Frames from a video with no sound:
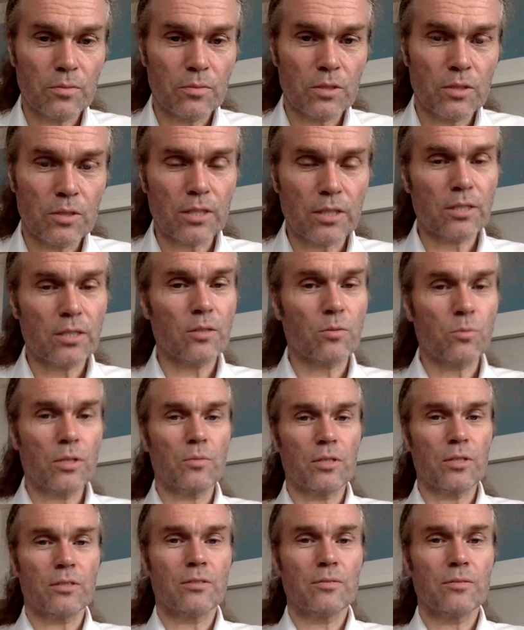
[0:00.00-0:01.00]
And I said, wait a
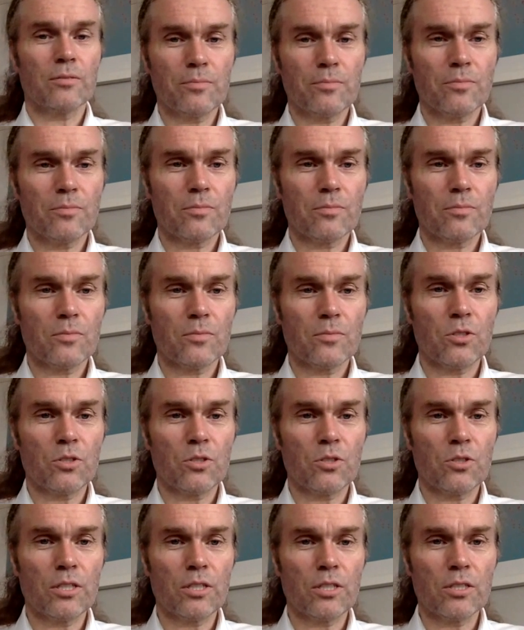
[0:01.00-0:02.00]
minute. You
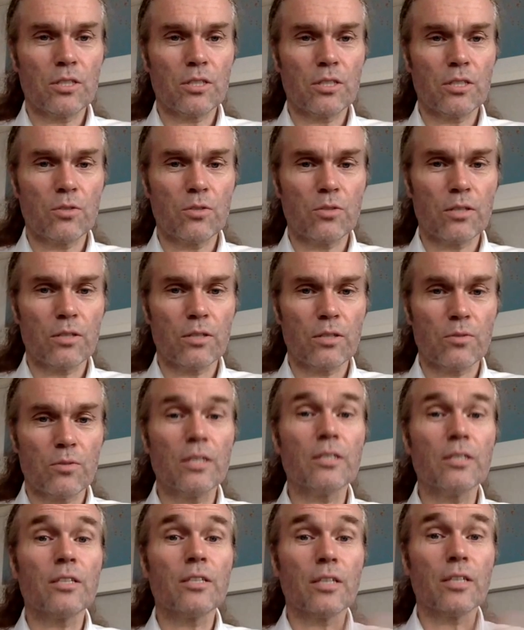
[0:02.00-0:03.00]
teach that you are the
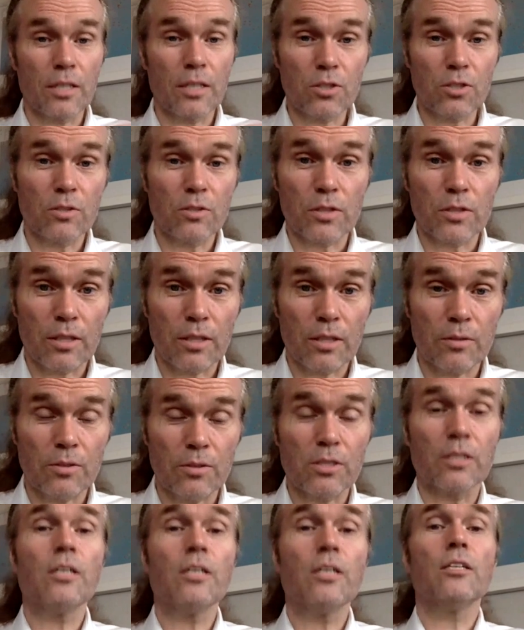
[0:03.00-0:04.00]
reincarnation of the Dalai. He
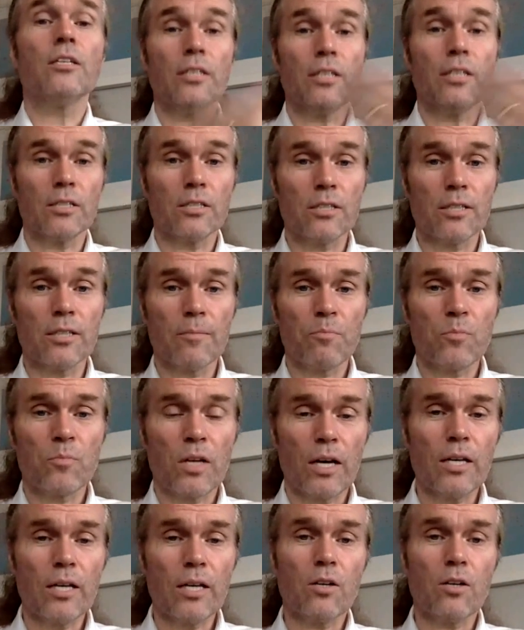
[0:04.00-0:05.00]
said, yes,
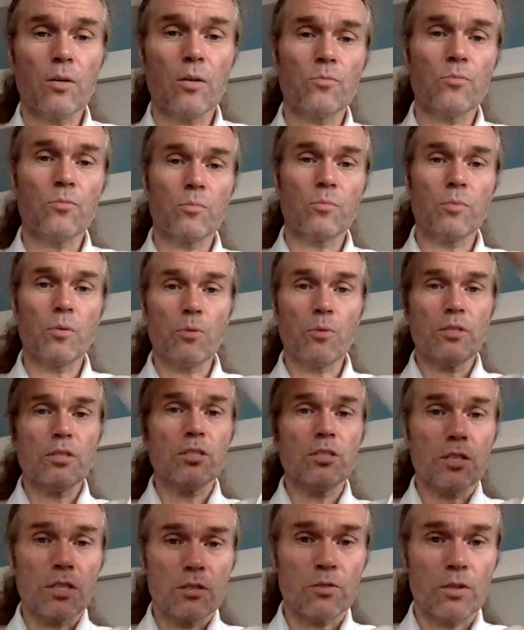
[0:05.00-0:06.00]
I come from a
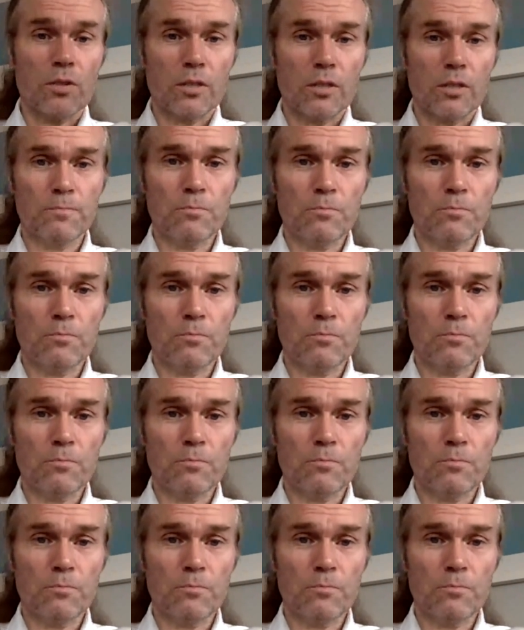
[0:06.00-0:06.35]
bodhisattva.